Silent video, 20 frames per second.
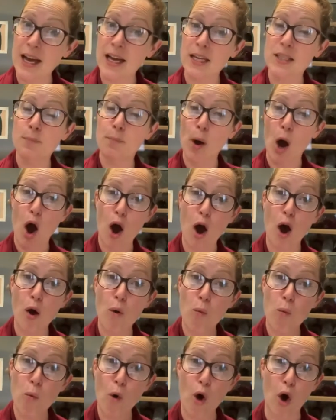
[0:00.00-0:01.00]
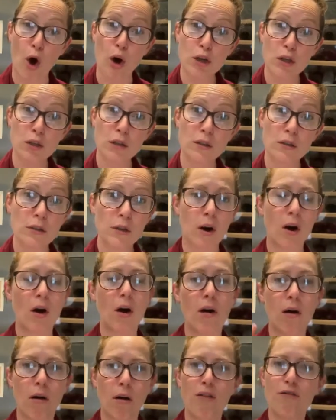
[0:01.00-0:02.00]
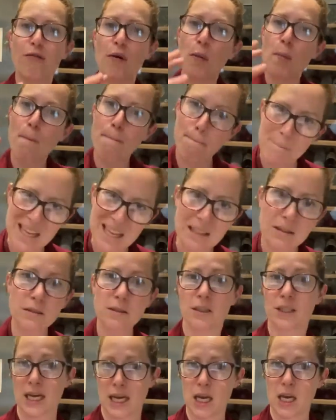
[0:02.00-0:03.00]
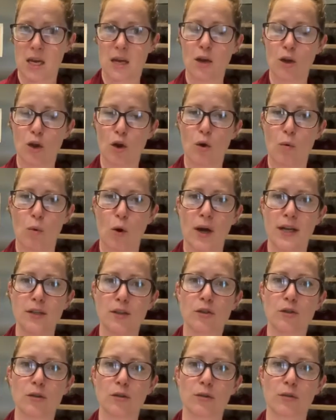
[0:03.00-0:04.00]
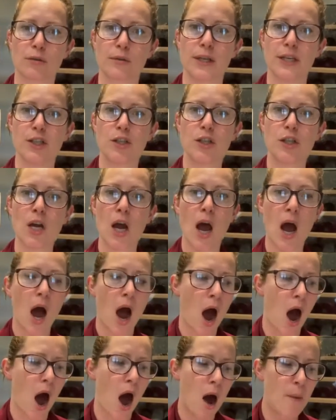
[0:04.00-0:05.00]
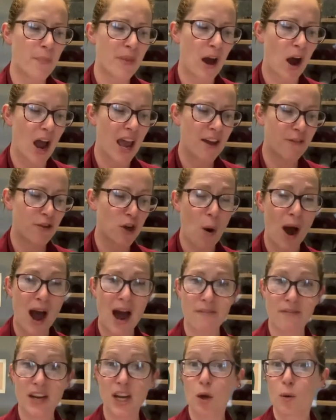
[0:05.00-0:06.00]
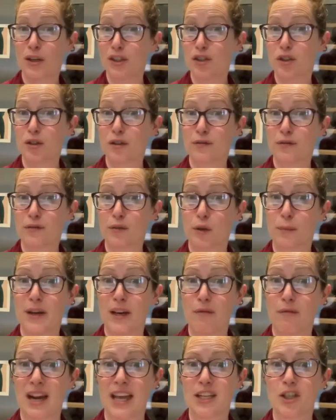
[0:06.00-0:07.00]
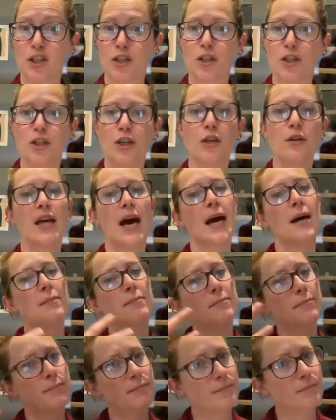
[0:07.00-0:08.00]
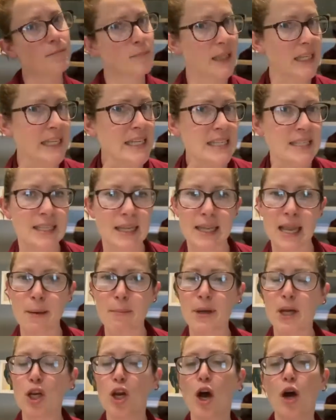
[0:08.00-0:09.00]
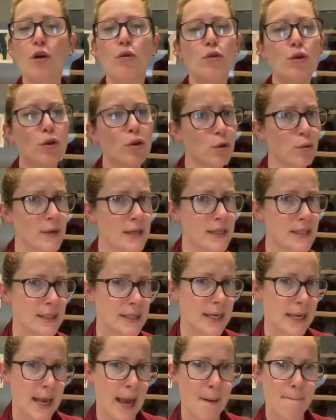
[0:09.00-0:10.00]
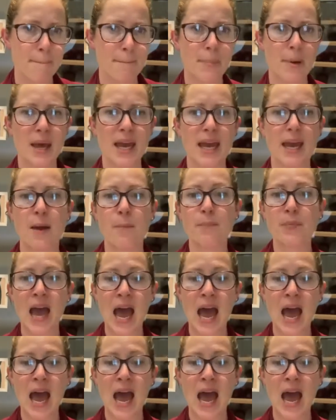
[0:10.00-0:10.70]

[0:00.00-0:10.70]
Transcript: That's part 1 of building your wine storage. If you have any questions for me in relation to that, please let me know. You can always DM me.